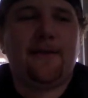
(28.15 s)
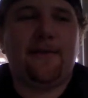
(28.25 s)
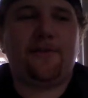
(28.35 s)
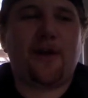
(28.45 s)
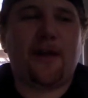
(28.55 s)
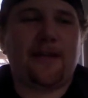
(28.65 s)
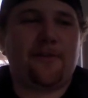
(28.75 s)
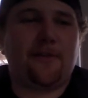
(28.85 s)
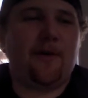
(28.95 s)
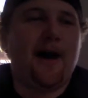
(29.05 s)
They're trying to get
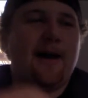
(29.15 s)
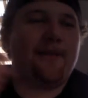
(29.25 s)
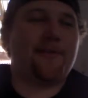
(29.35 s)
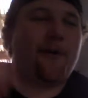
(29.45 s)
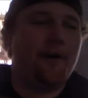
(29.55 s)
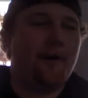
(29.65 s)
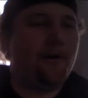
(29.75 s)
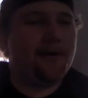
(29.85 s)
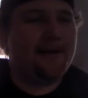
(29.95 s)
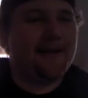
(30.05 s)
through. Zoro